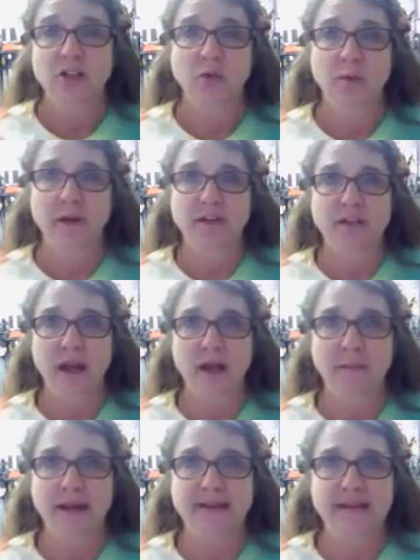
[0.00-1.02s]
So we're going to talk
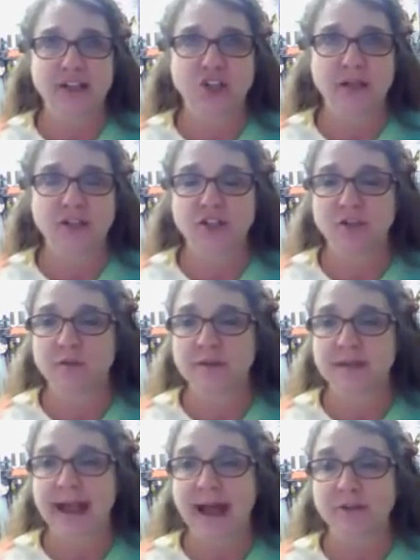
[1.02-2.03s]
about teaching
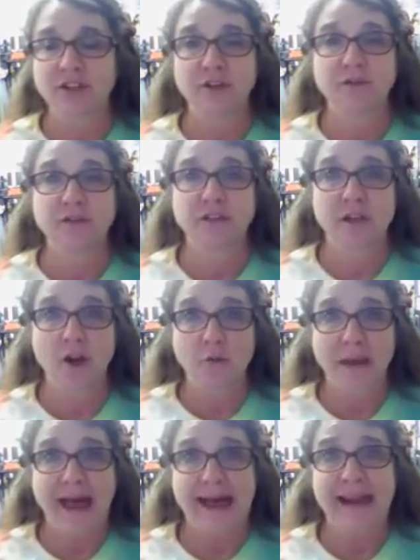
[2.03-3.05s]
students how to use the
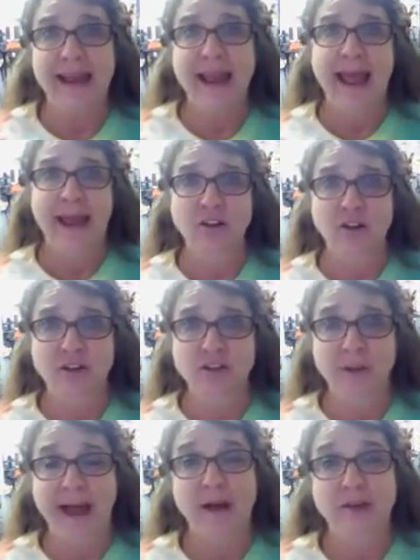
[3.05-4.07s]
notepad and
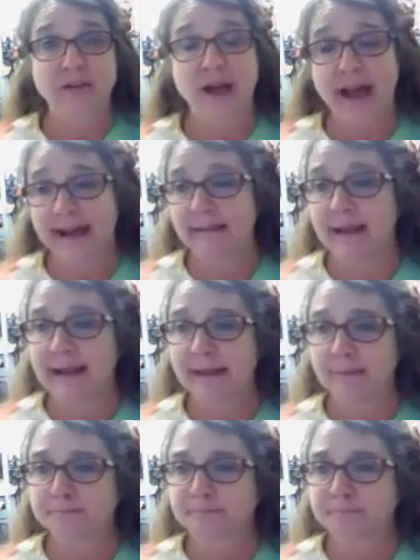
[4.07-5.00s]
also how to highlight.